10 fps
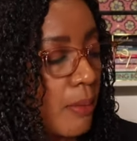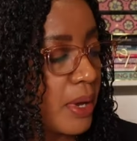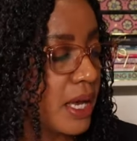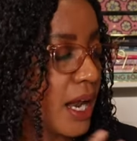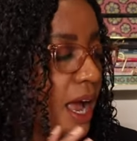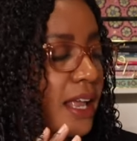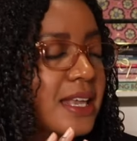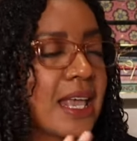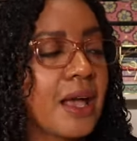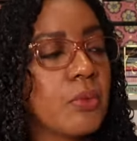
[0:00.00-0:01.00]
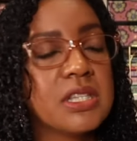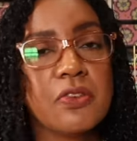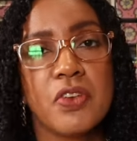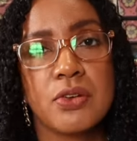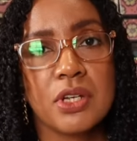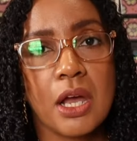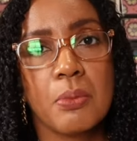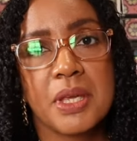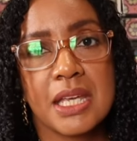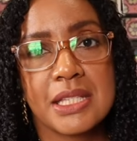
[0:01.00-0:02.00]
But I can't wait to figure it
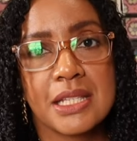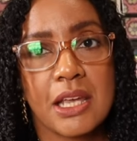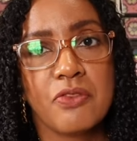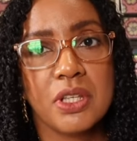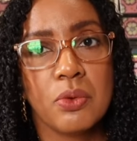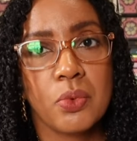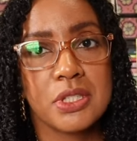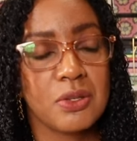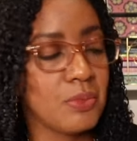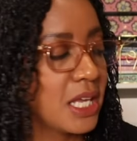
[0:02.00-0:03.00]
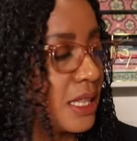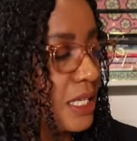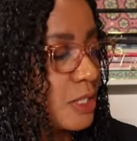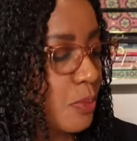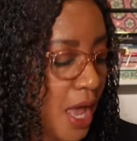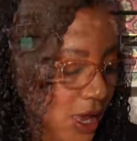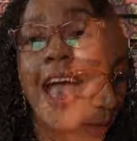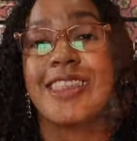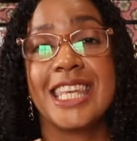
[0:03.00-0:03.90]
out, because I definitely want to make this bag.